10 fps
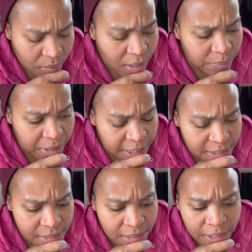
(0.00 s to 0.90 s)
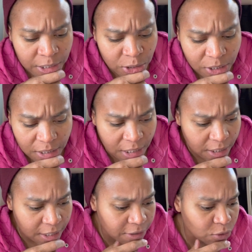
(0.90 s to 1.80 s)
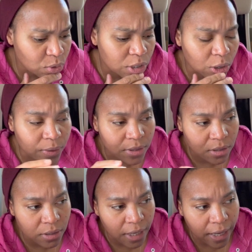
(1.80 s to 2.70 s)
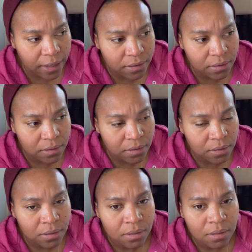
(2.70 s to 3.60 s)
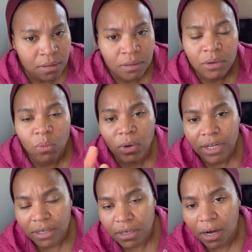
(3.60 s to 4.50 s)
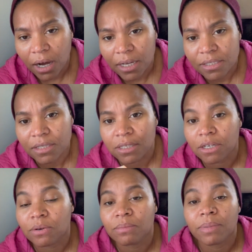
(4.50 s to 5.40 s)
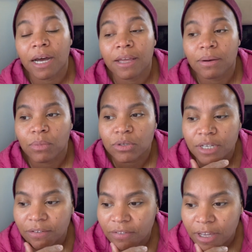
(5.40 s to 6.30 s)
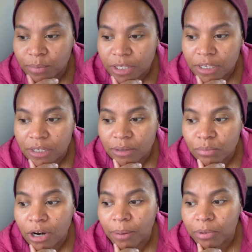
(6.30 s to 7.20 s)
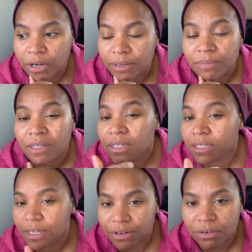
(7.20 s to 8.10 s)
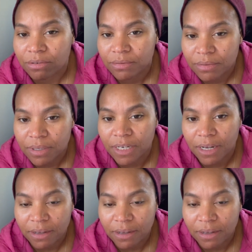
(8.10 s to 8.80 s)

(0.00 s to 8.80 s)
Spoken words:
Because here's the thing, if you go and look at what it costs to go and buy a multifamily property, at least here in